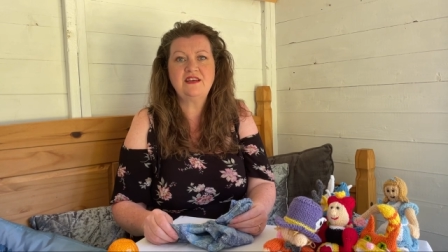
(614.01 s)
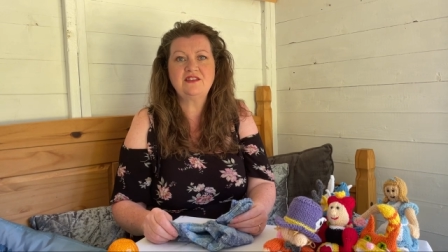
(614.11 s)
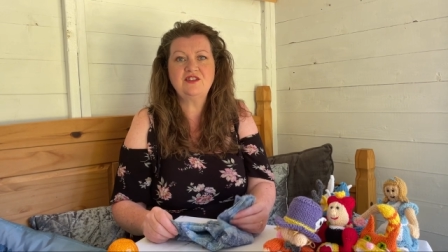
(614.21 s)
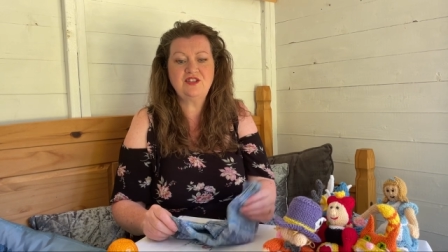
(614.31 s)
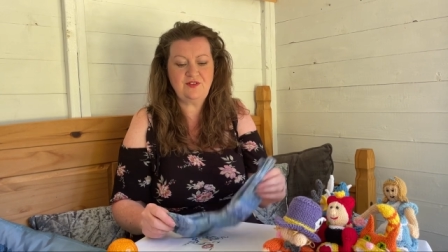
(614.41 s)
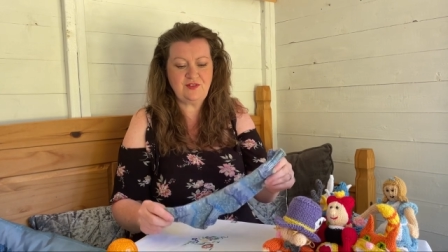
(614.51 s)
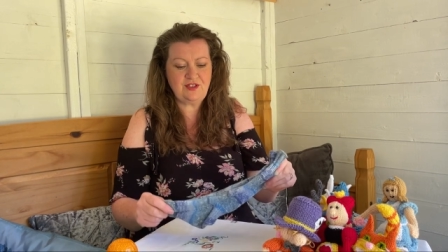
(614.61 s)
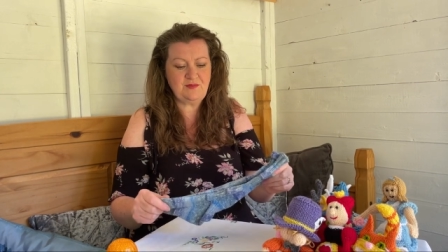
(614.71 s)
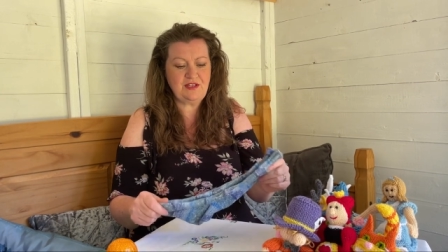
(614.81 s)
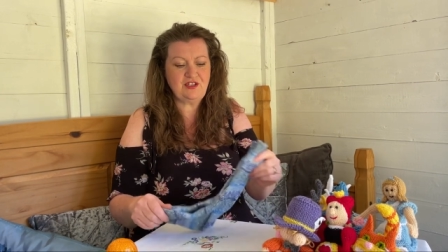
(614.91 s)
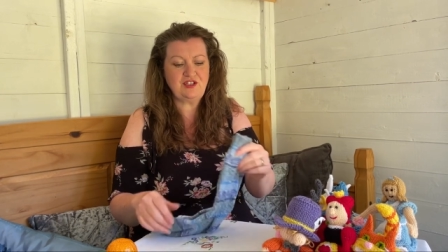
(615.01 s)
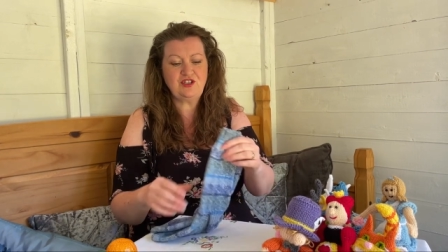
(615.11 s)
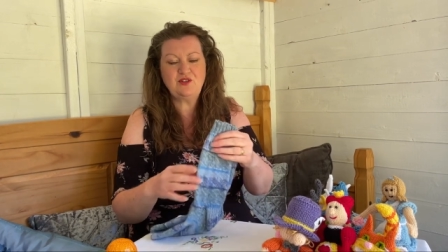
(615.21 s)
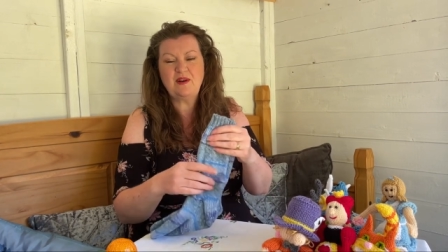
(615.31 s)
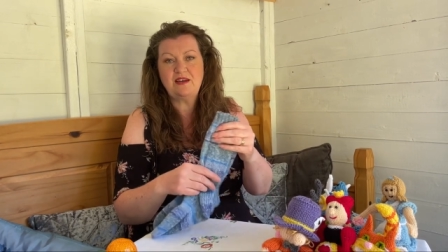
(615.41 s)
just for something to
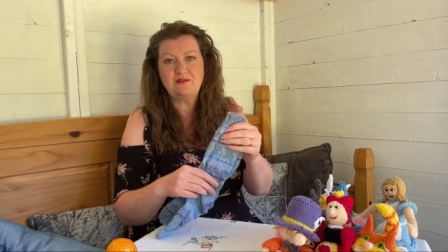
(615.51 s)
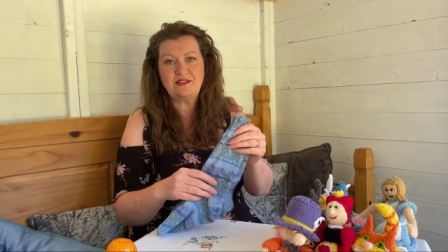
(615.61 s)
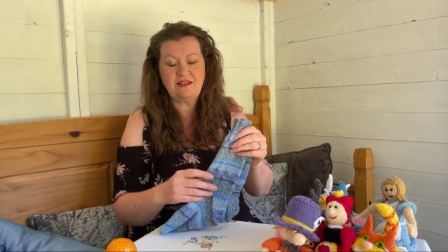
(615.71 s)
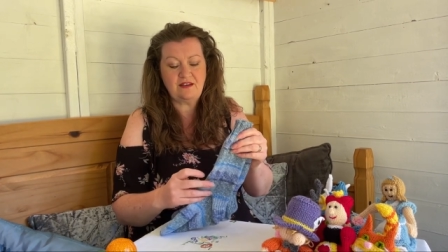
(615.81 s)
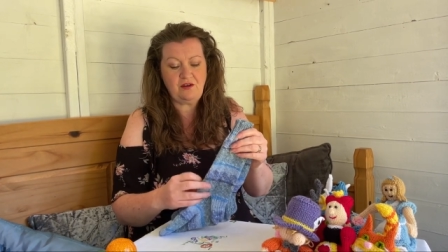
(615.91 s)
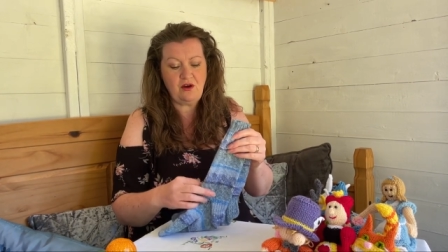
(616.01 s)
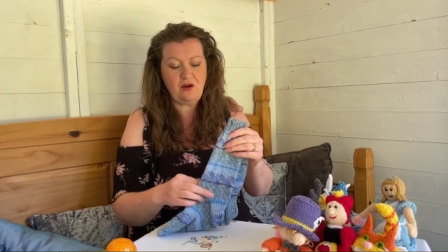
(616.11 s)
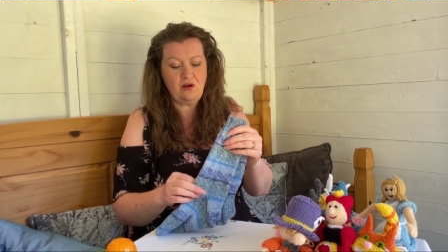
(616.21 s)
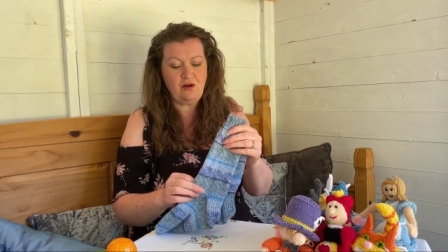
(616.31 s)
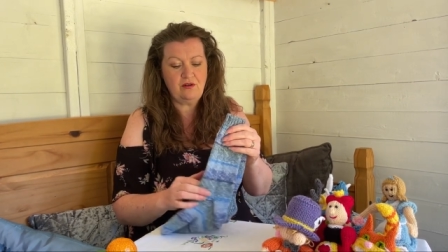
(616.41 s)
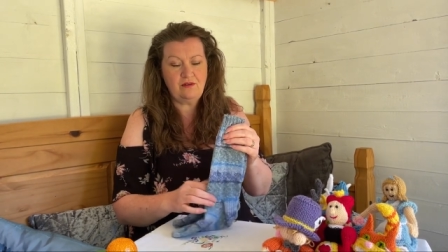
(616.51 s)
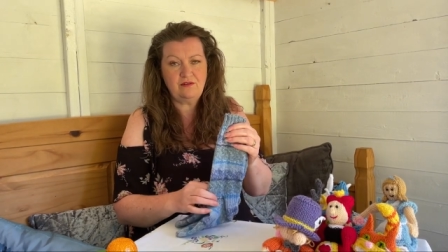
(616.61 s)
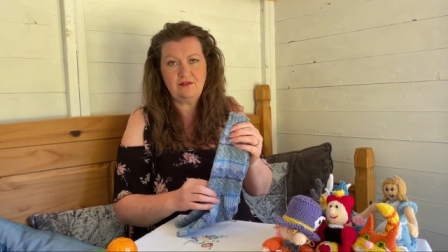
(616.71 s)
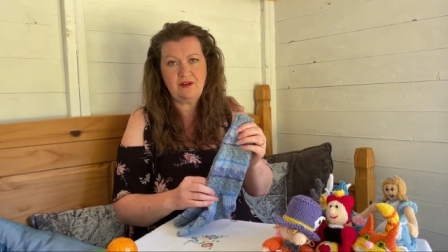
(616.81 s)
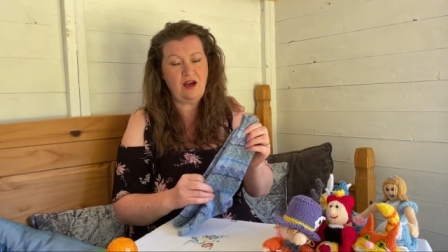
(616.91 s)
do while I was in the car.
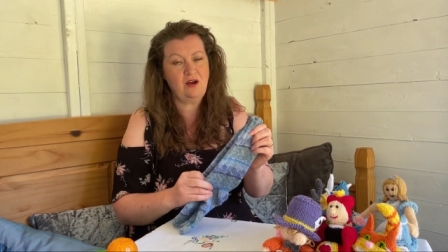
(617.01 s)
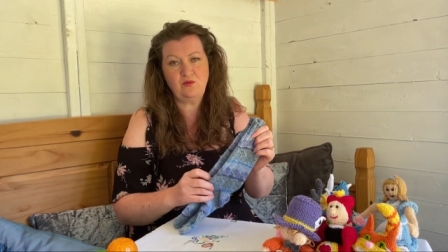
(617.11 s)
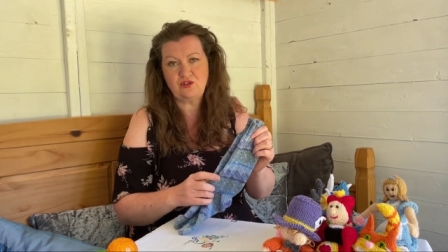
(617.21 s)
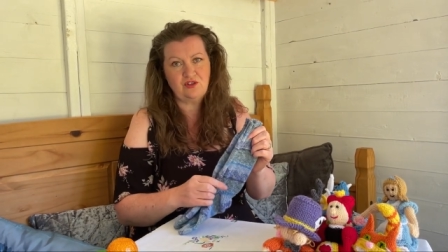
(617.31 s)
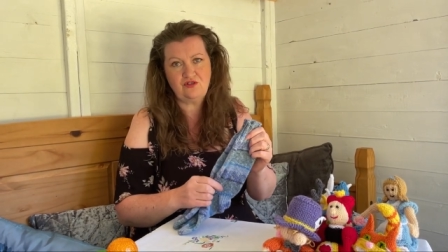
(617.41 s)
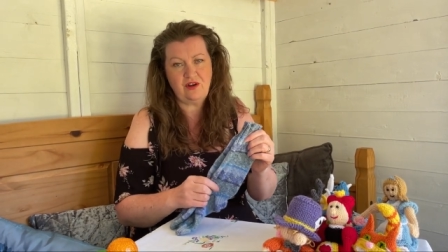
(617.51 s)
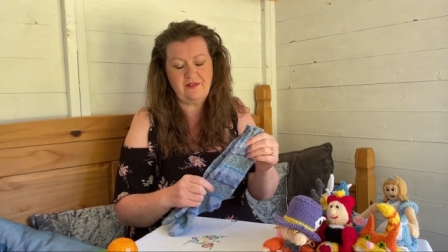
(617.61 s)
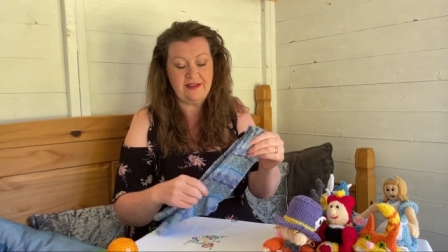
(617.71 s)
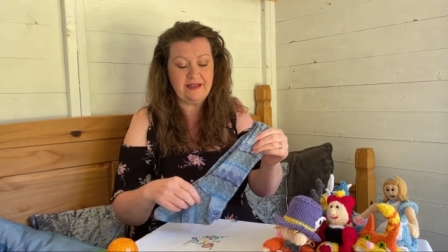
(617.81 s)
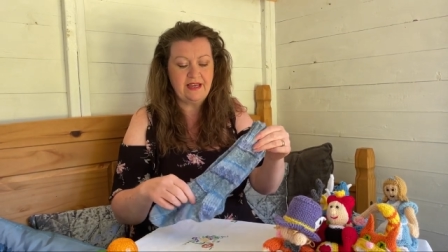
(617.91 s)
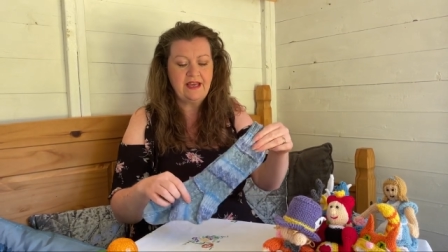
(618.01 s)
I wasn't driving,